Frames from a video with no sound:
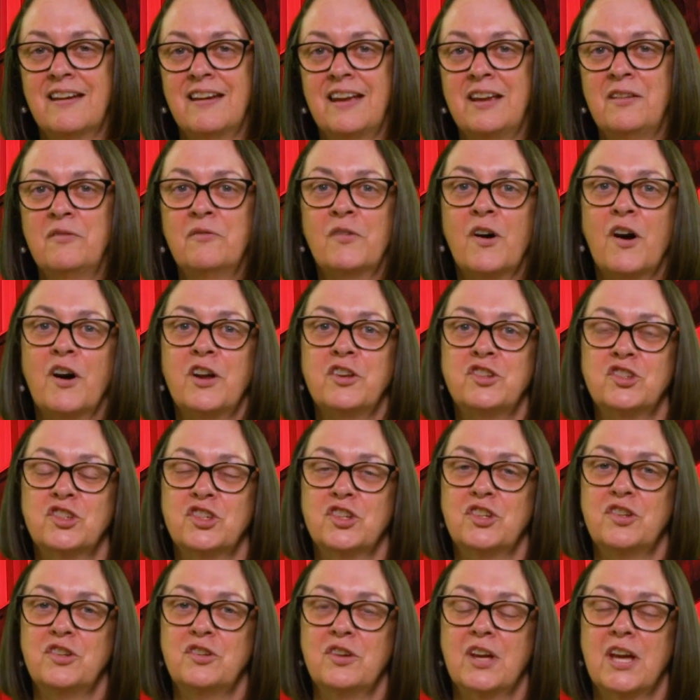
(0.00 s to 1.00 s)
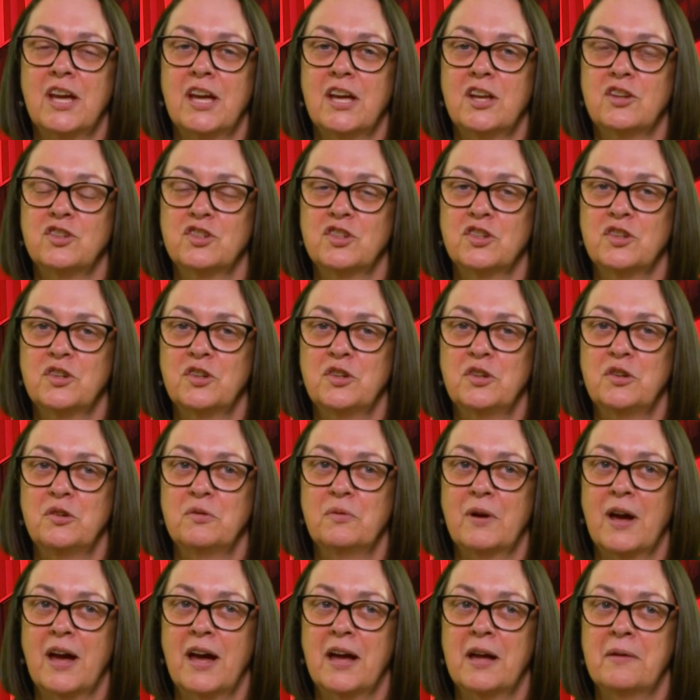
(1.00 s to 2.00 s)
invite you
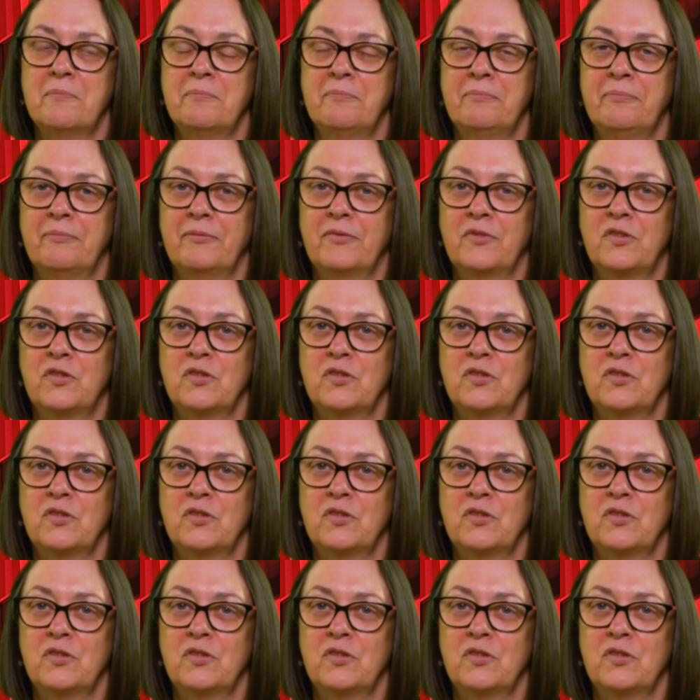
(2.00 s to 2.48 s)
to